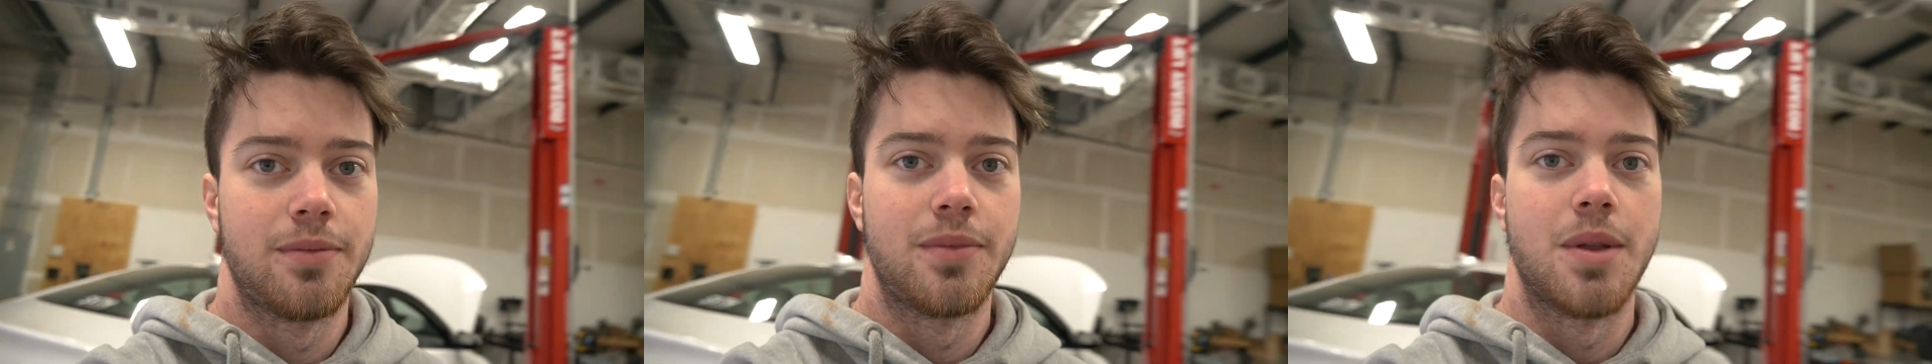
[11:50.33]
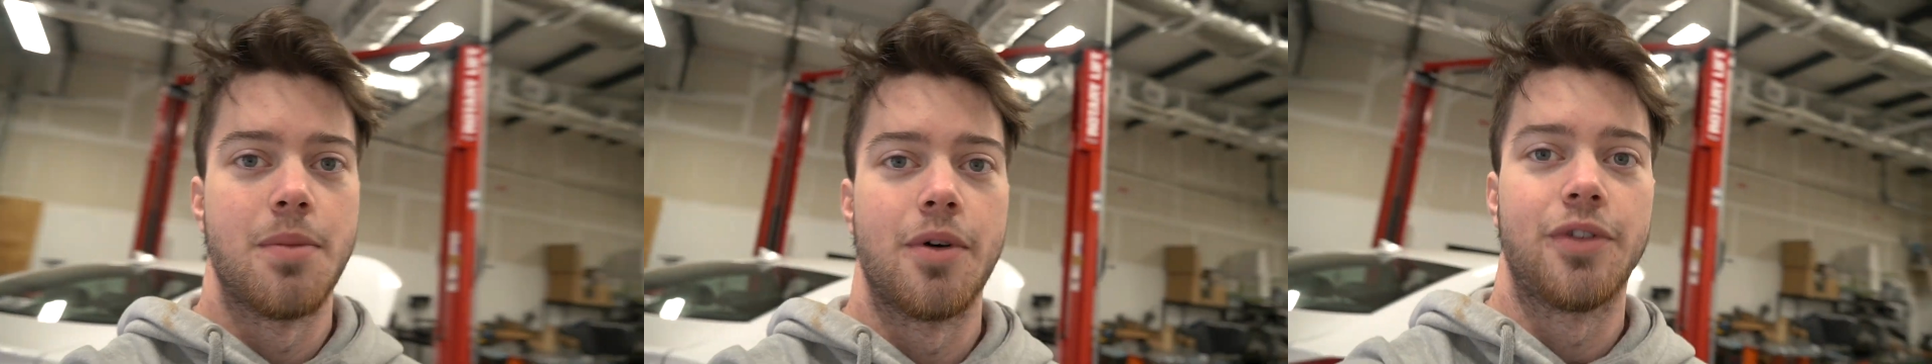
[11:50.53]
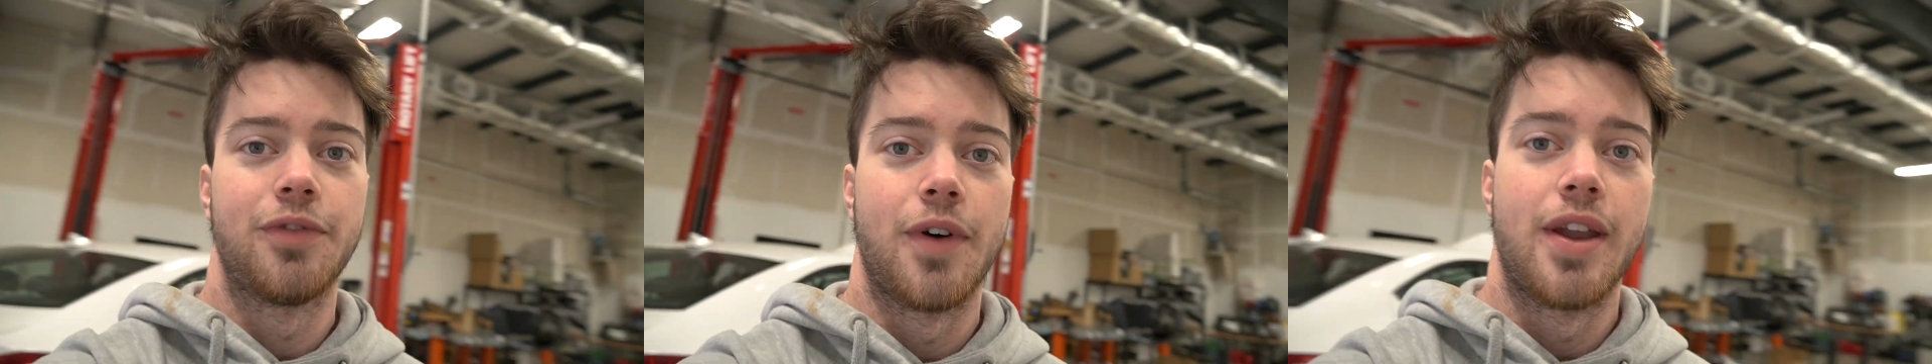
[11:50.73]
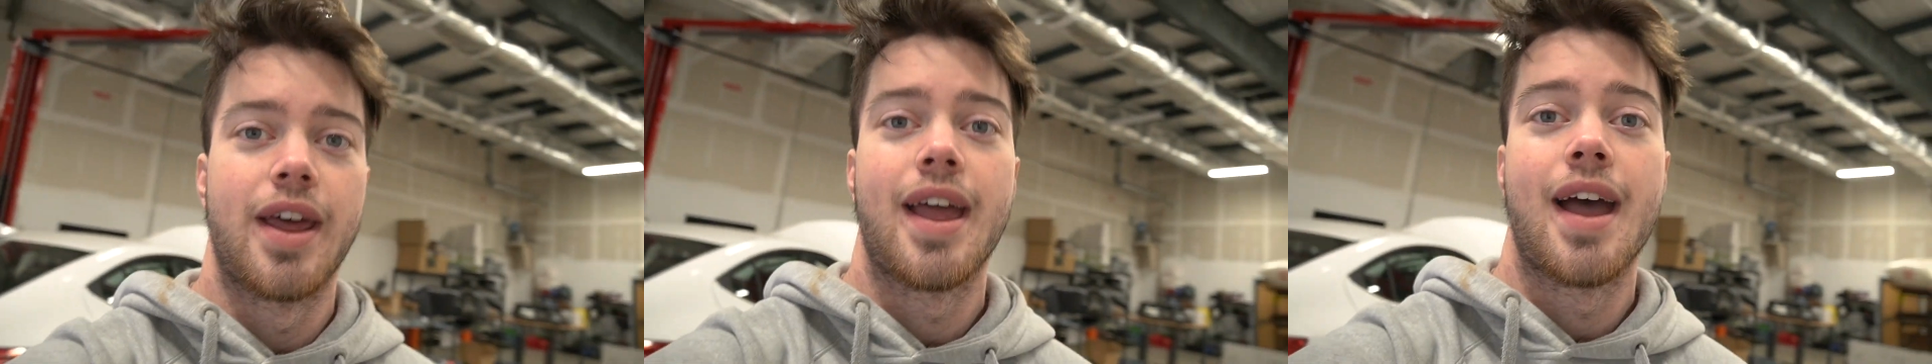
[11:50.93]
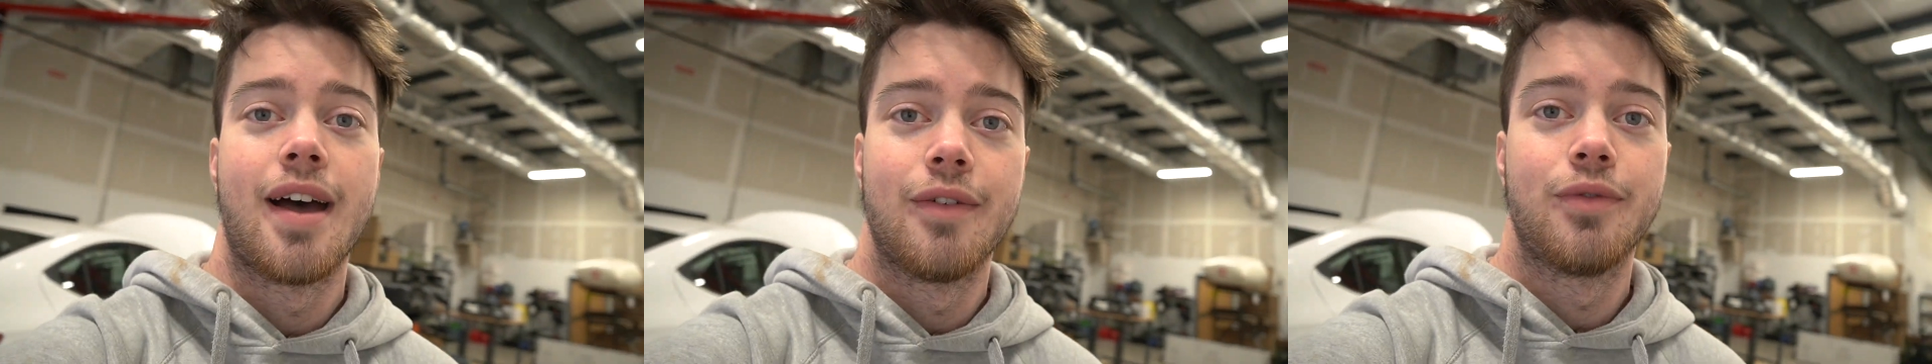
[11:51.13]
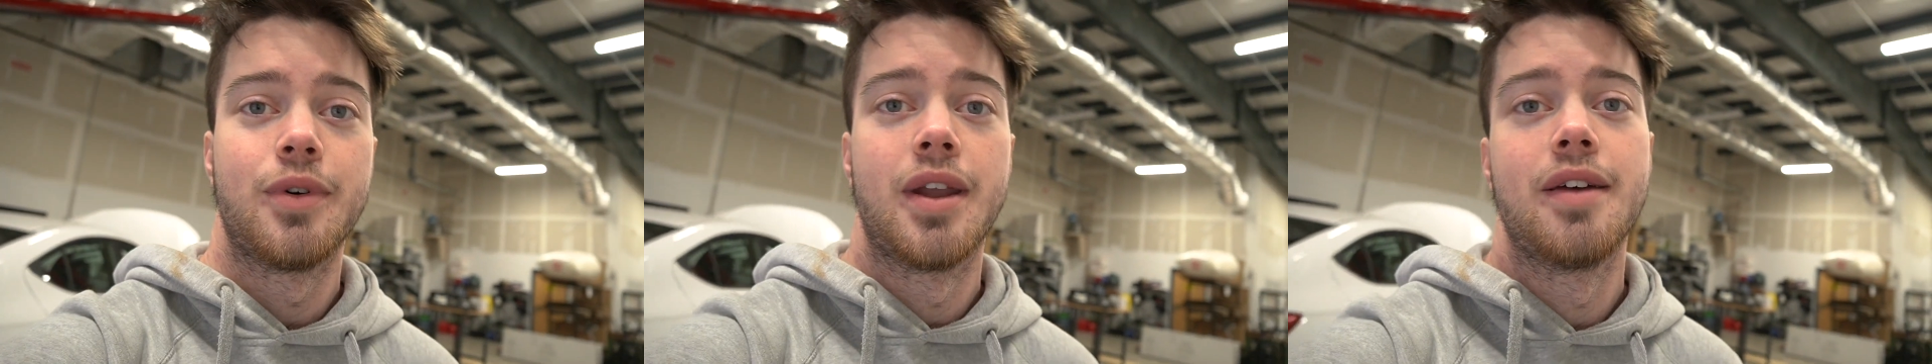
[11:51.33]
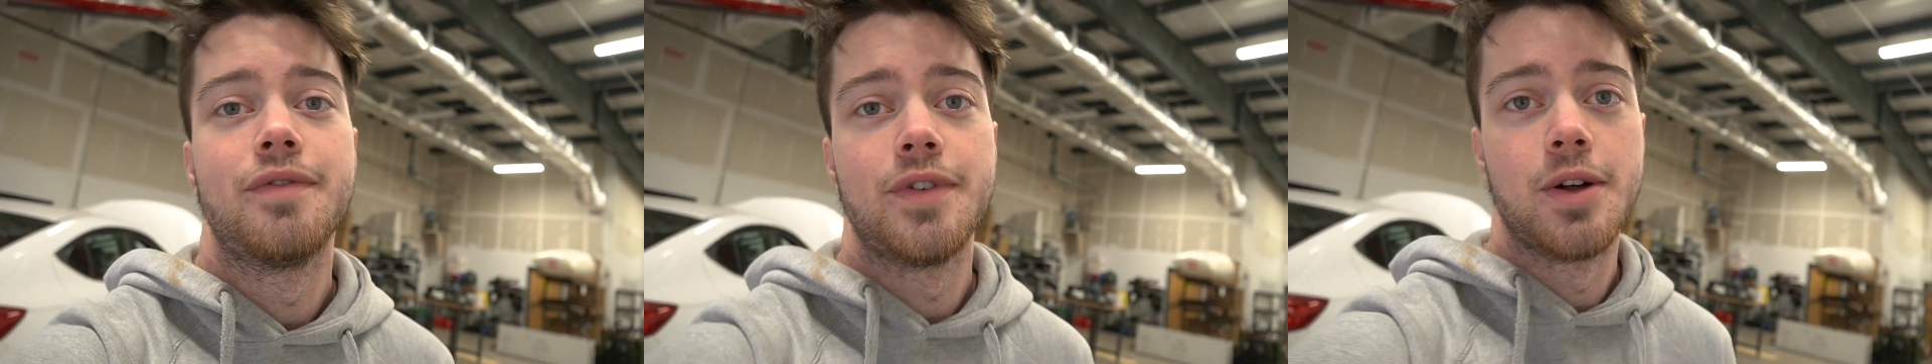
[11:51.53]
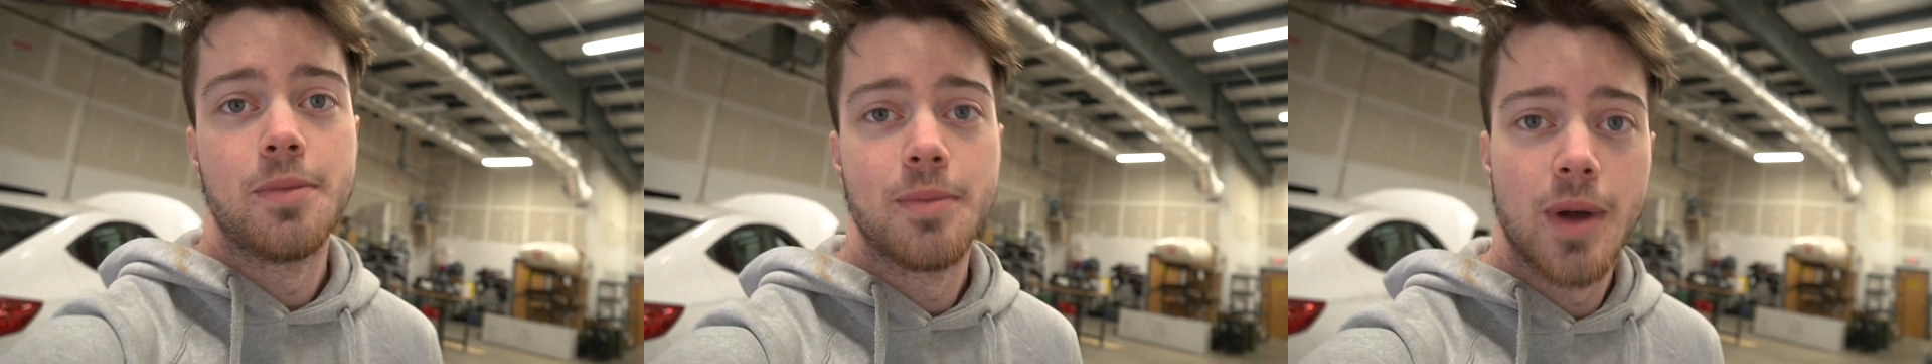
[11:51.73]
the most fun I have when I
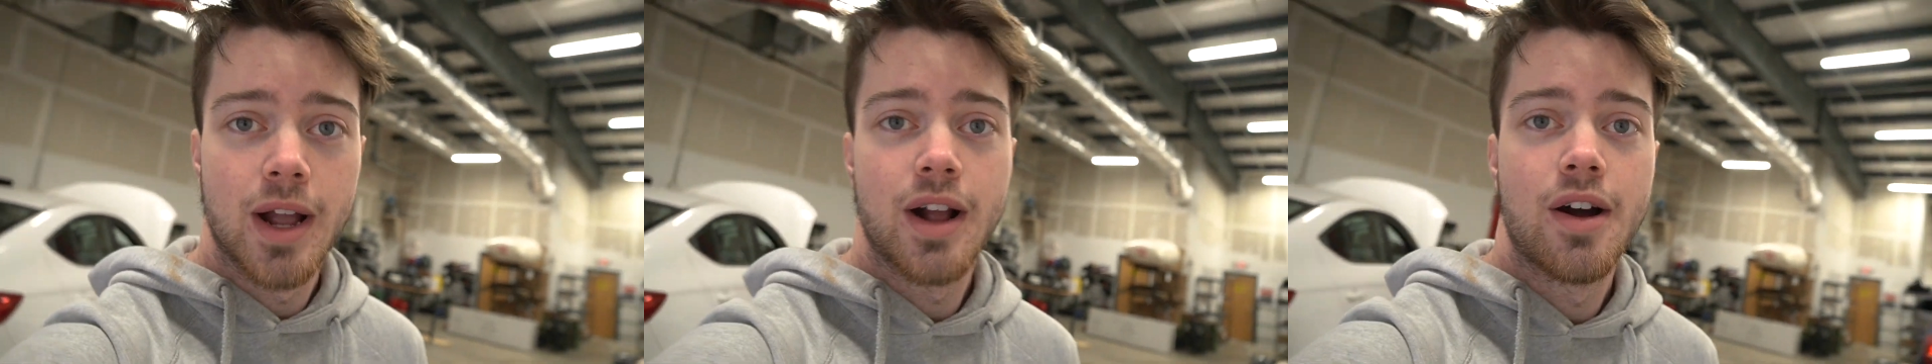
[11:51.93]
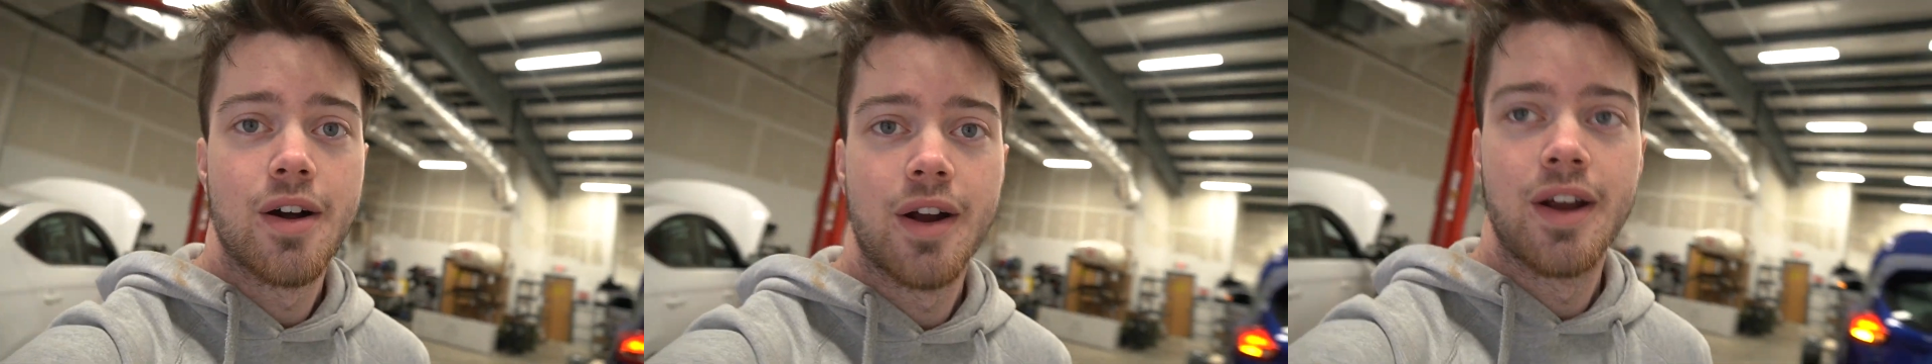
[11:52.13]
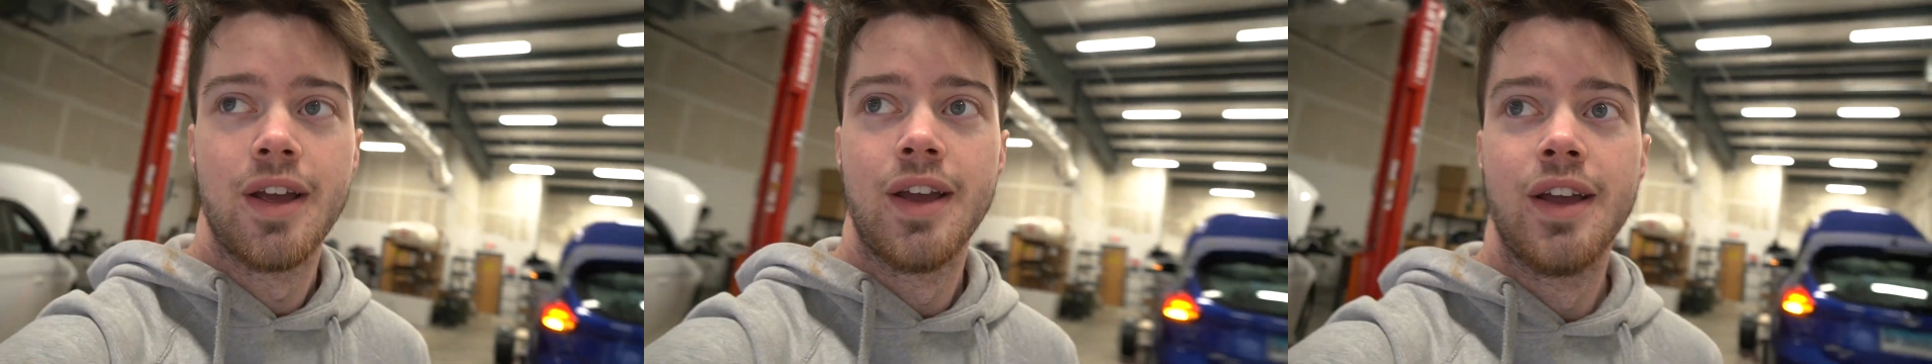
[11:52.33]
film my car.